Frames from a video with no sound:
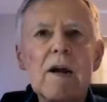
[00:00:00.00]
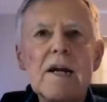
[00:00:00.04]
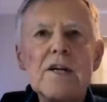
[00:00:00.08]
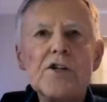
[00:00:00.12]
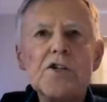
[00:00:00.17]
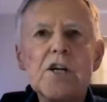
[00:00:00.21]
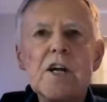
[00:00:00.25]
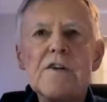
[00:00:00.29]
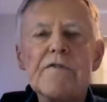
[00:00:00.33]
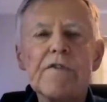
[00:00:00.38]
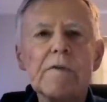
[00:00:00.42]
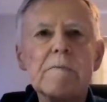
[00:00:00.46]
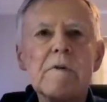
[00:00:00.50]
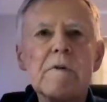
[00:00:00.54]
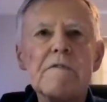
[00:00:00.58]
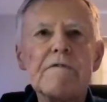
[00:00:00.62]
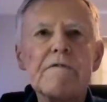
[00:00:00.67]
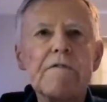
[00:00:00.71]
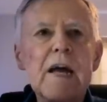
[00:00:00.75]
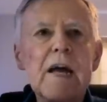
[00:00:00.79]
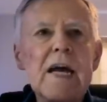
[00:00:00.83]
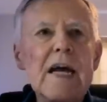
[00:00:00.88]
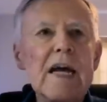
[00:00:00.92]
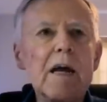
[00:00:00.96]
ranging
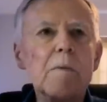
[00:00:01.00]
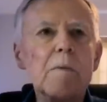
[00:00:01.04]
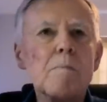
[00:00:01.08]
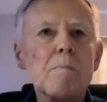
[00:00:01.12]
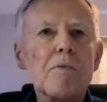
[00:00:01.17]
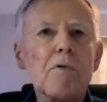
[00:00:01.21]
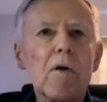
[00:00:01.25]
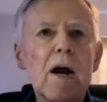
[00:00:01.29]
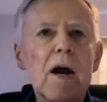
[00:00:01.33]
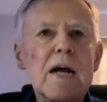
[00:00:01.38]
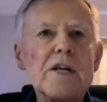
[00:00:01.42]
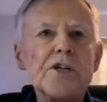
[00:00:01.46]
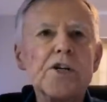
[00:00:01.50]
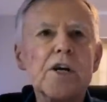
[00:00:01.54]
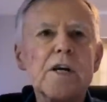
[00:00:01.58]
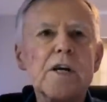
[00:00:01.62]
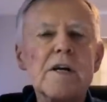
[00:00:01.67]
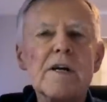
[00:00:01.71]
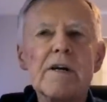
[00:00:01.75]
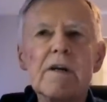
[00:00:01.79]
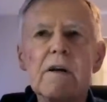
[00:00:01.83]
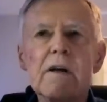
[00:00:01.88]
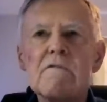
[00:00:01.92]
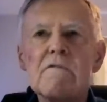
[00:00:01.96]
from a vague
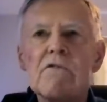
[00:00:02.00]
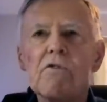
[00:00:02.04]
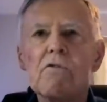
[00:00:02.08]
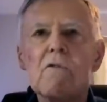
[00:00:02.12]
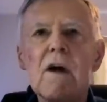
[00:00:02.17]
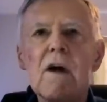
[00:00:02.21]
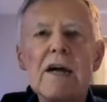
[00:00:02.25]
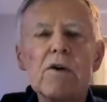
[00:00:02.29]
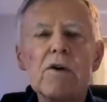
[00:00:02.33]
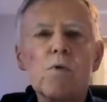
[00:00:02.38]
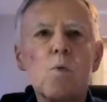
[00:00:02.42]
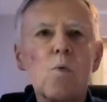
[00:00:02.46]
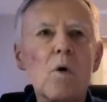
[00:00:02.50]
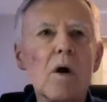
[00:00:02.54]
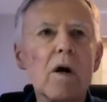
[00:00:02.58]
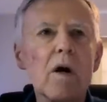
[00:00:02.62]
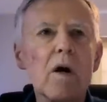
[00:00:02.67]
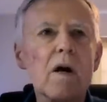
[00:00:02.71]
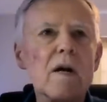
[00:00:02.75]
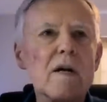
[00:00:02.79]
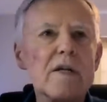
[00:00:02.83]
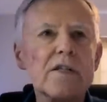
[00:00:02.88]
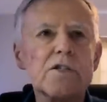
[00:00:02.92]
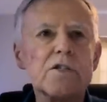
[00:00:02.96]
impression to direct
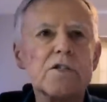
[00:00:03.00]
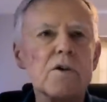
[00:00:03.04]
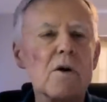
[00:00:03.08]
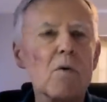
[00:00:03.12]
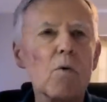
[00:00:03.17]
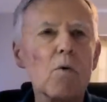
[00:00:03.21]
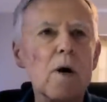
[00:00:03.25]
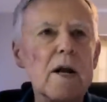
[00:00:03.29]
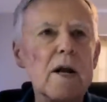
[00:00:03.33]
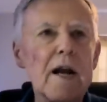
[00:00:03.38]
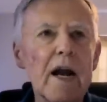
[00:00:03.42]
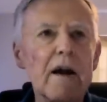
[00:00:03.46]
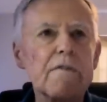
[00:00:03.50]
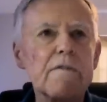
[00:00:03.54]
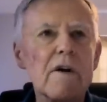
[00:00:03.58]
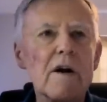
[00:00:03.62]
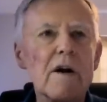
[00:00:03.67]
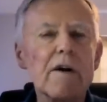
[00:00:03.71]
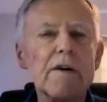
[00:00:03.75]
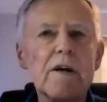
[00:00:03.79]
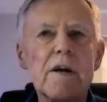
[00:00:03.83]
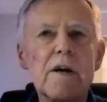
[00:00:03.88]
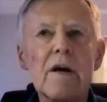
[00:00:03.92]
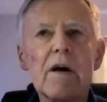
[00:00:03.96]
words or
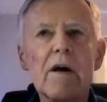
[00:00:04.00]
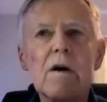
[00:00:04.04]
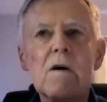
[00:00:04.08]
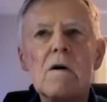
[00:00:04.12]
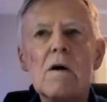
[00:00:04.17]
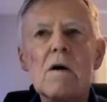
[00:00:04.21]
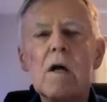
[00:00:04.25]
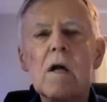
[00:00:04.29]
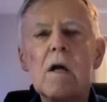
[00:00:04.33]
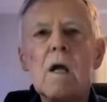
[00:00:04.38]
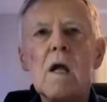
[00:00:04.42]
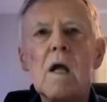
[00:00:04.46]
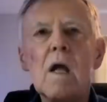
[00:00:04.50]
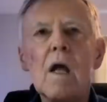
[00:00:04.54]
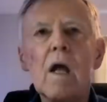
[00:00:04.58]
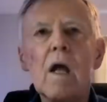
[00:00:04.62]
whatever, you know.